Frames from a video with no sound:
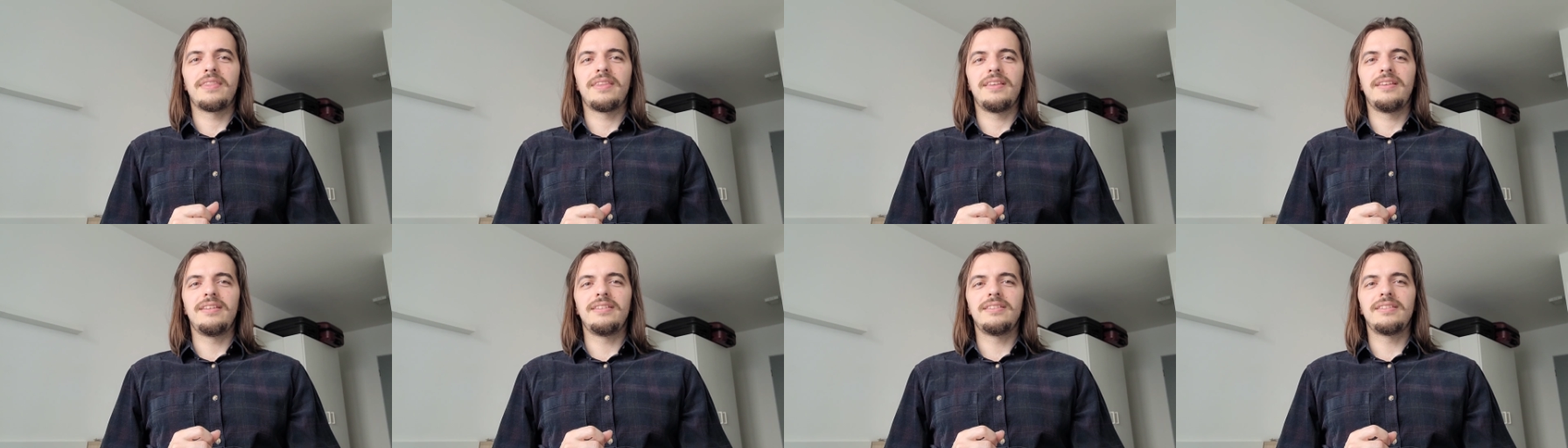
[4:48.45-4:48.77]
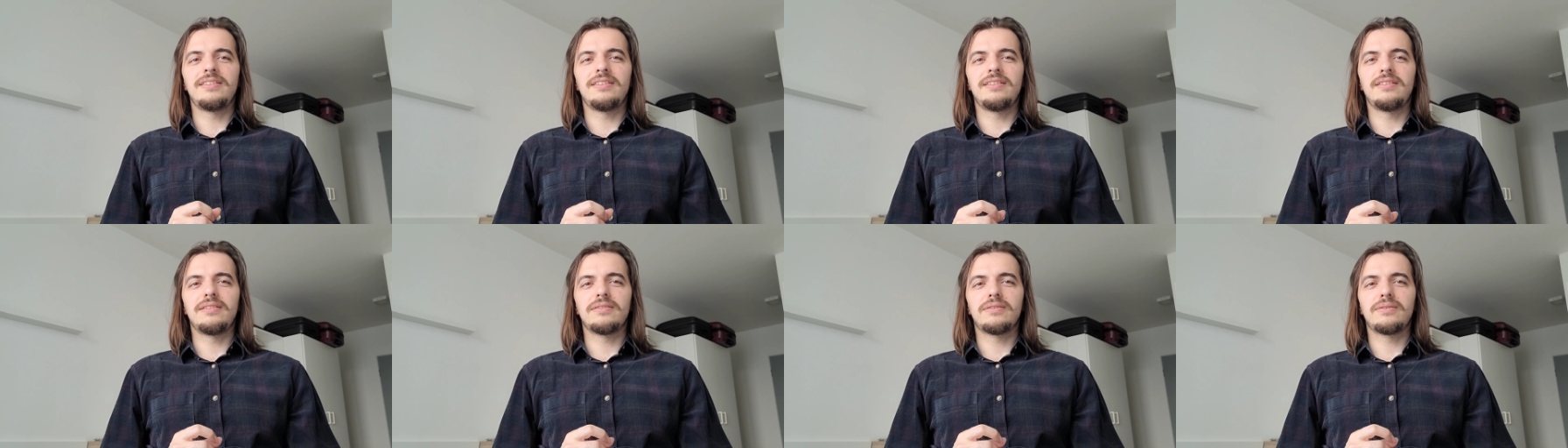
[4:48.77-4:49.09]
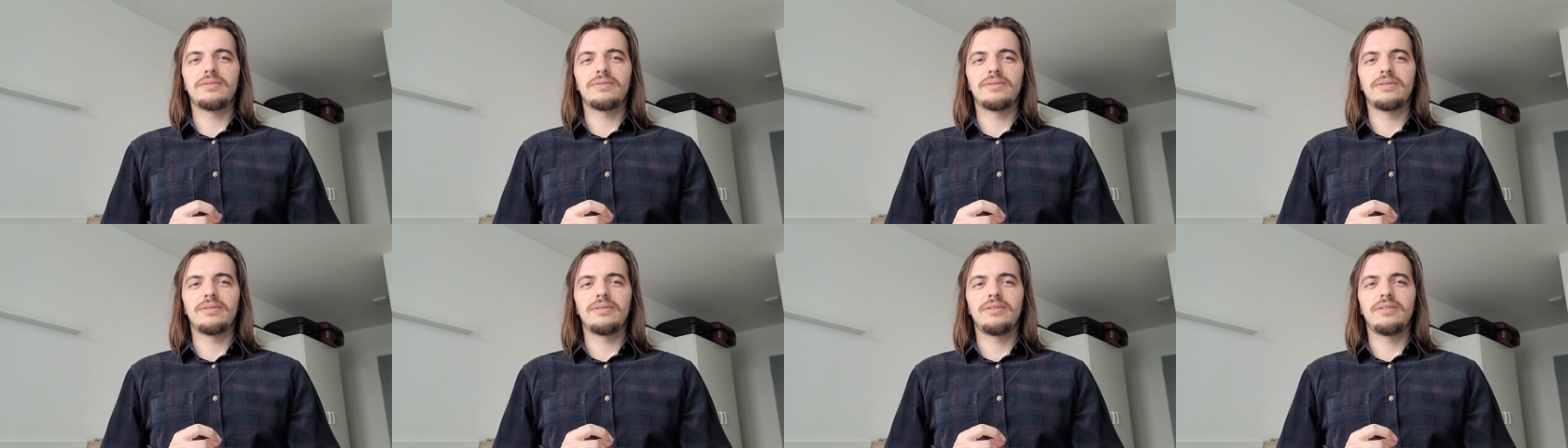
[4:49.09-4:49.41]
is done
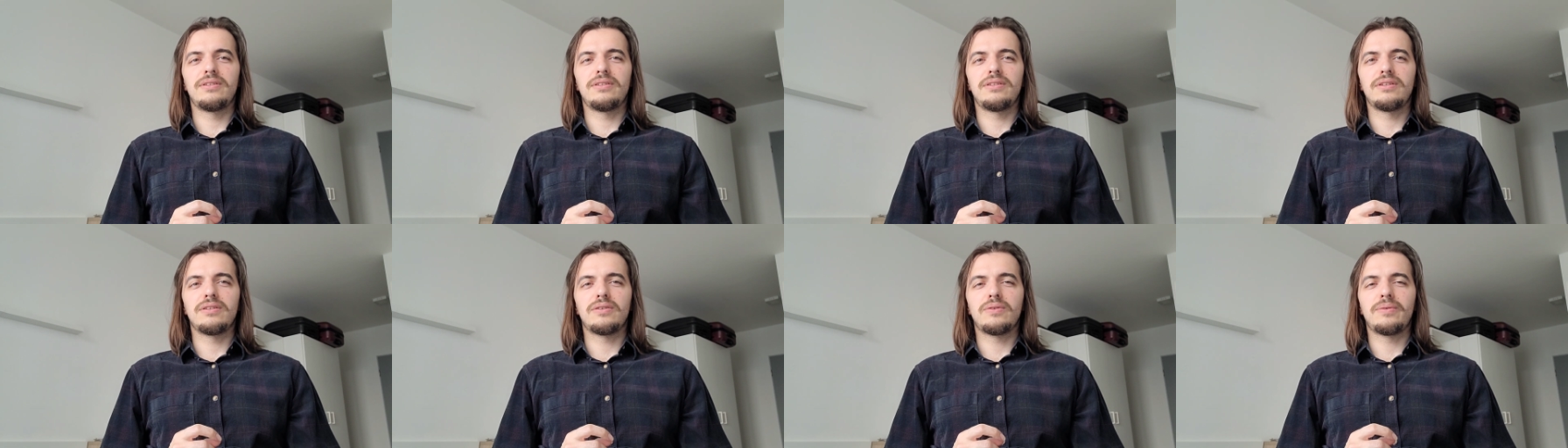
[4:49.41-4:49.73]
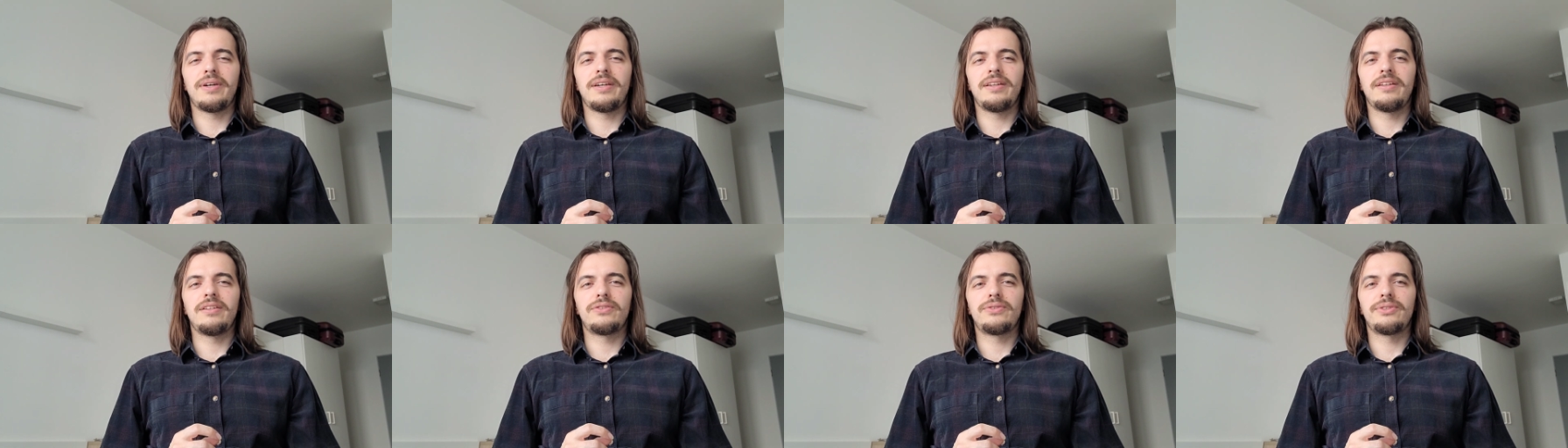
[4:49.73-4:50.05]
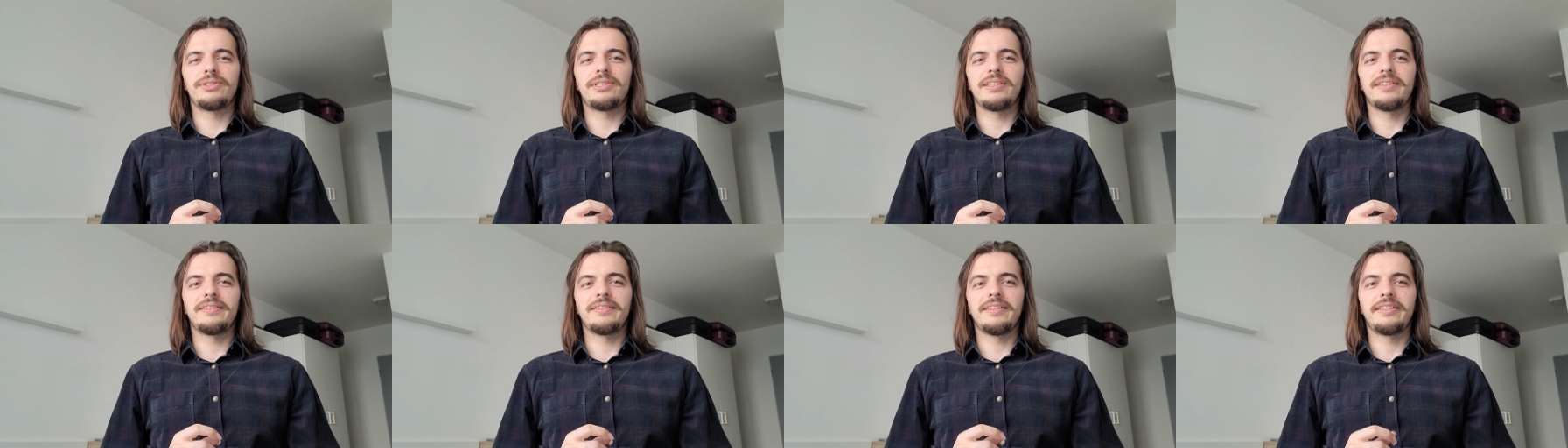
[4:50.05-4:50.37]
uh, quite
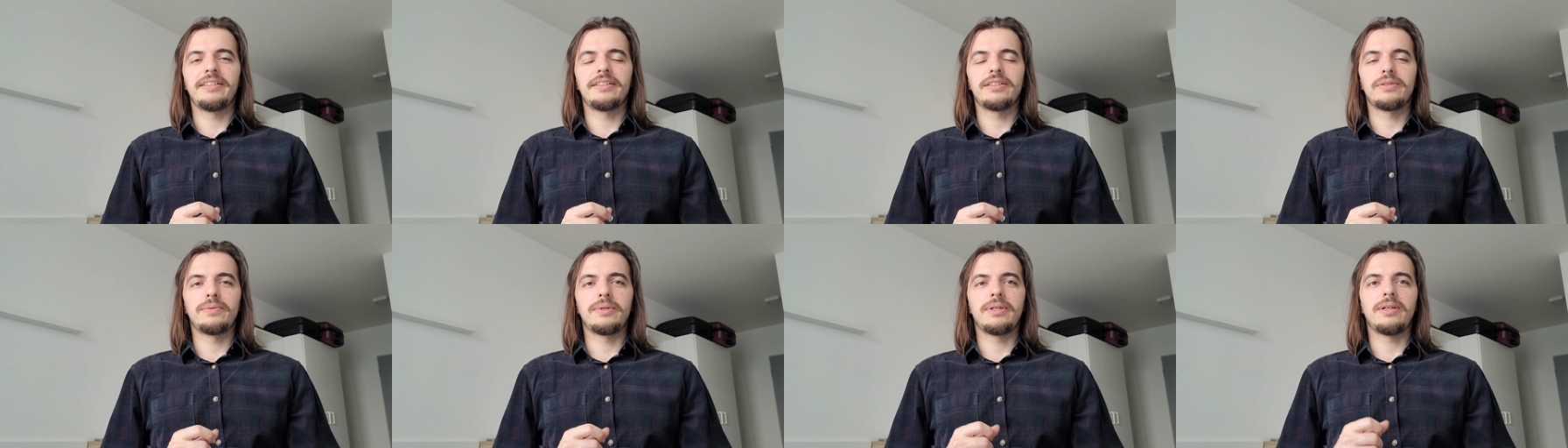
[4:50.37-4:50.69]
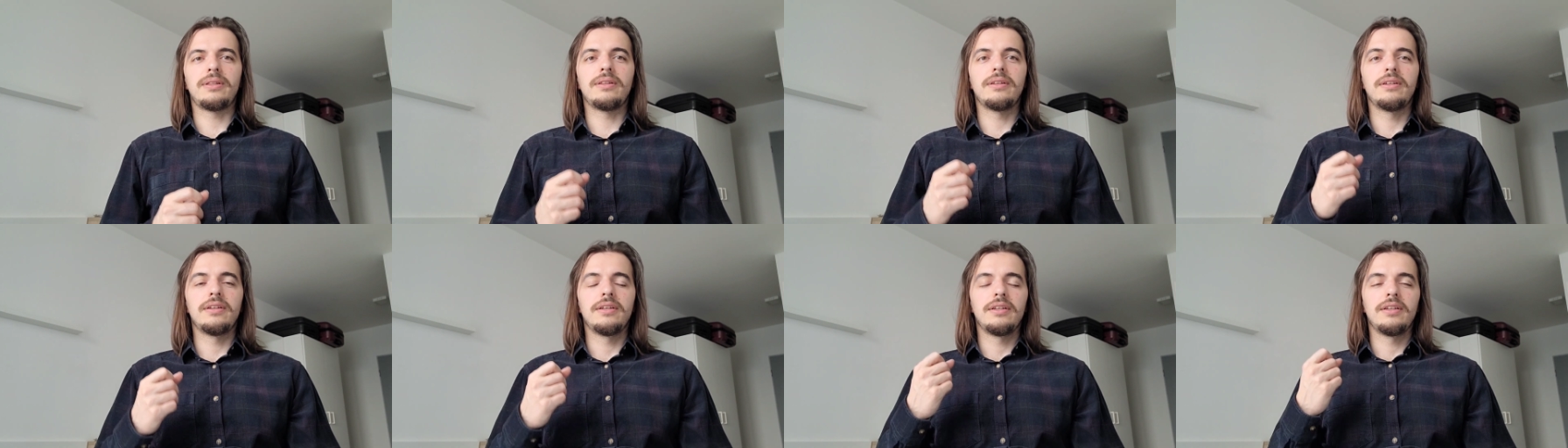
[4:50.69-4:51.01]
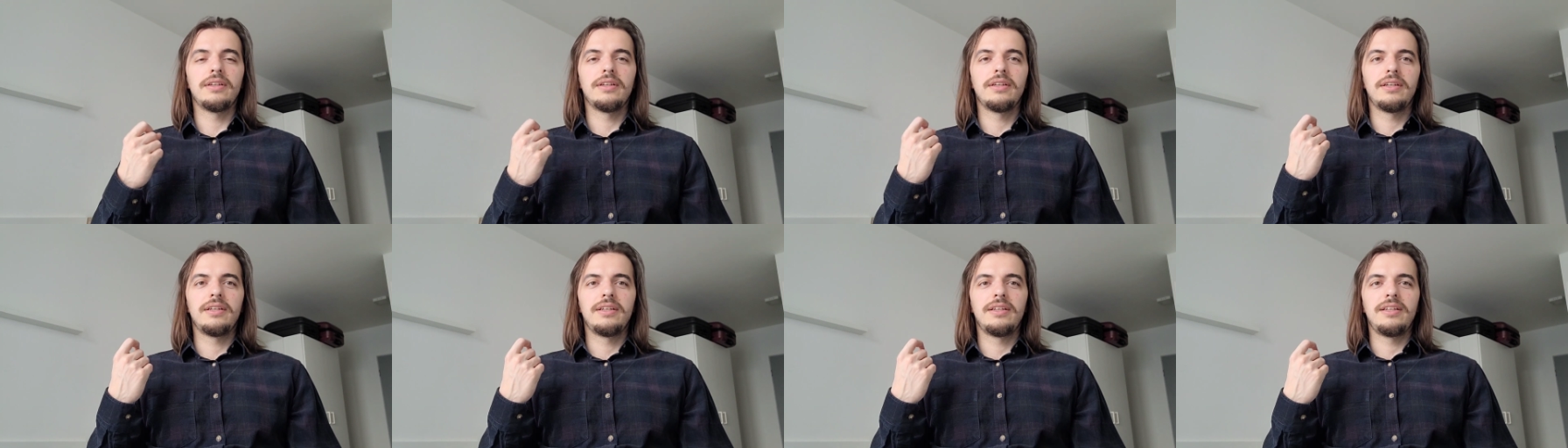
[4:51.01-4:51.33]
interestingly as well,
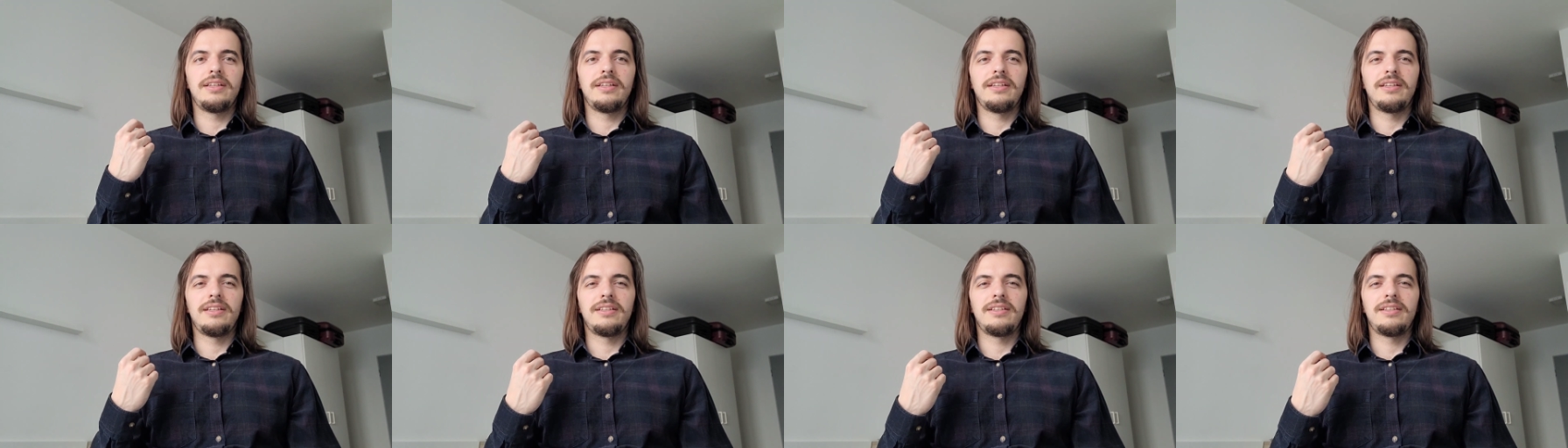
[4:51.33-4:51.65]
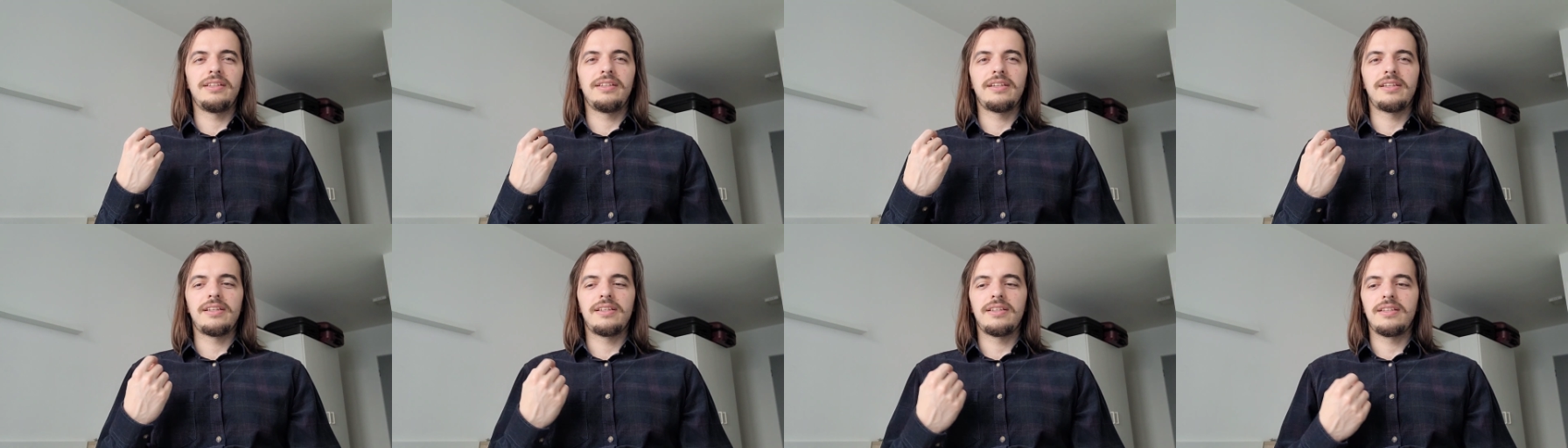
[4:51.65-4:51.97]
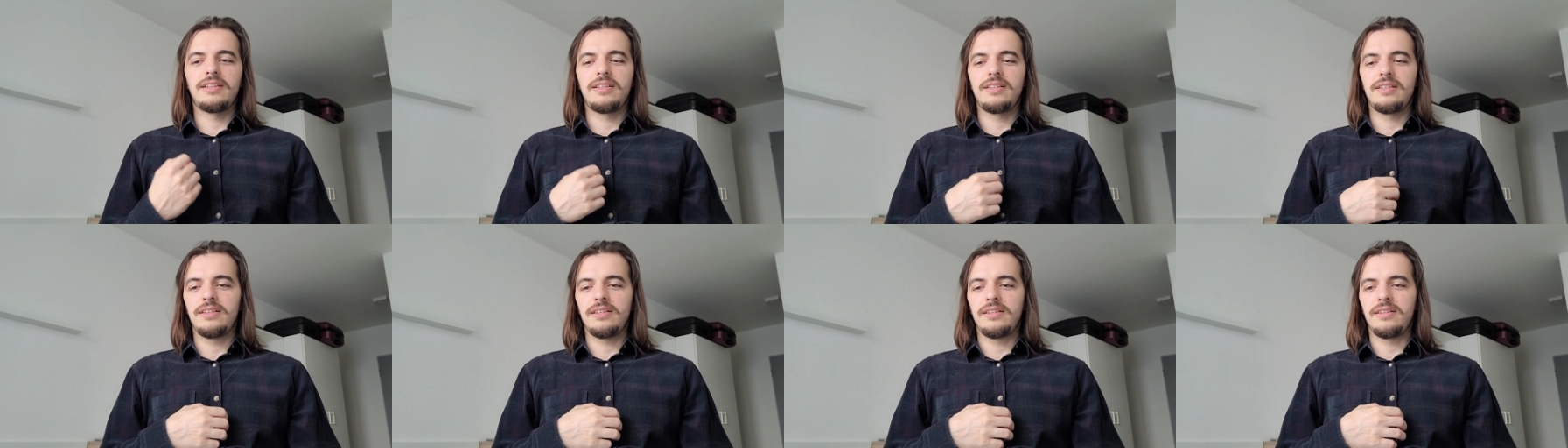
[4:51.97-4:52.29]
in
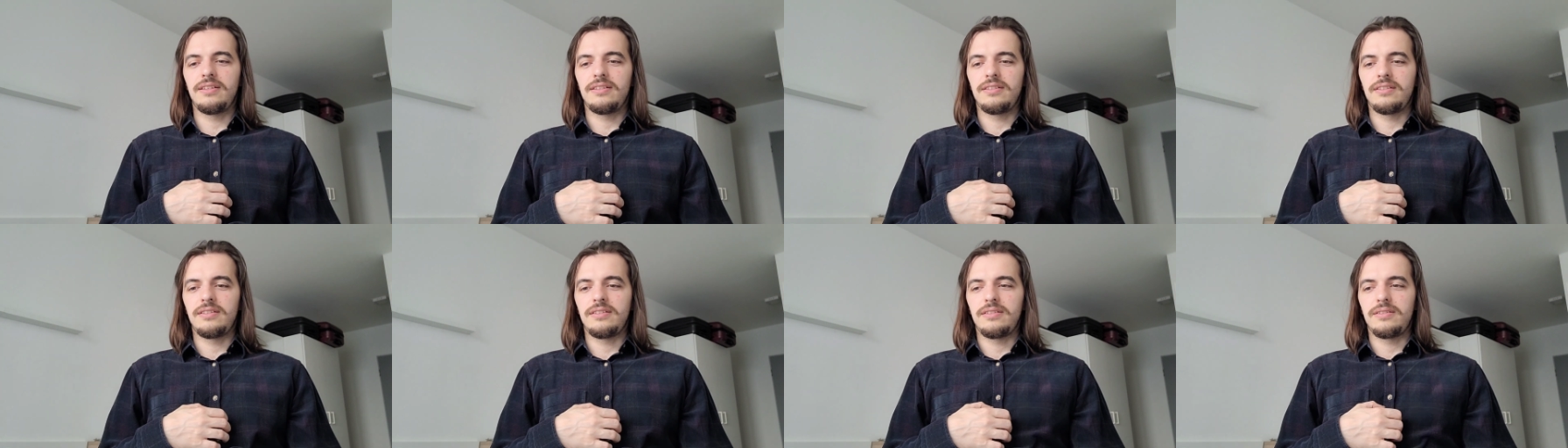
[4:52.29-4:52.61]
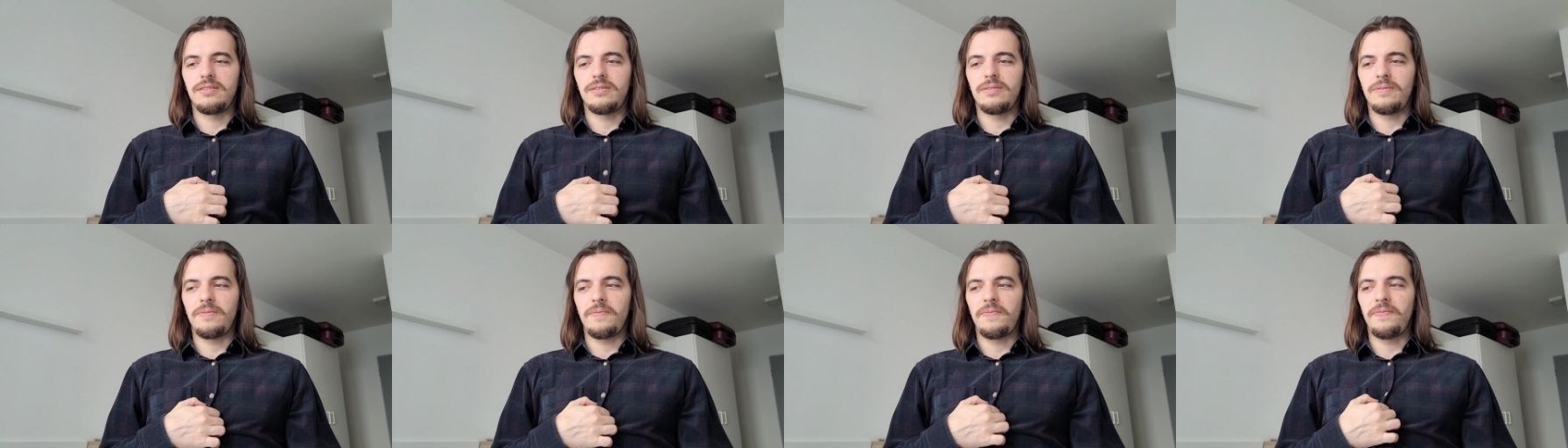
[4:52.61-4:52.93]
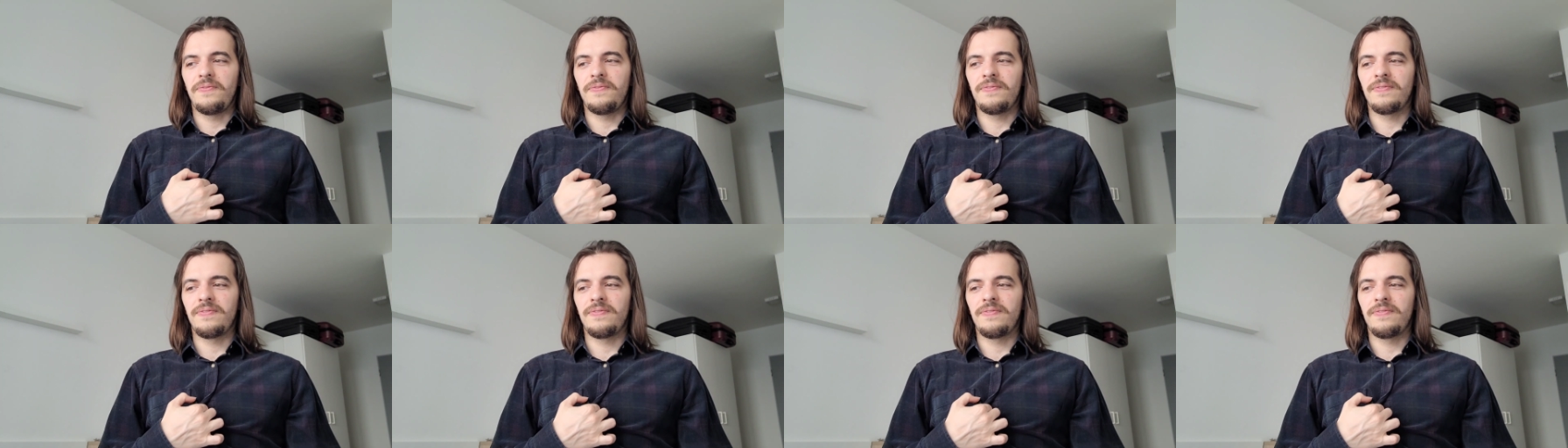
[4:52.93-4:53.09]
that uh,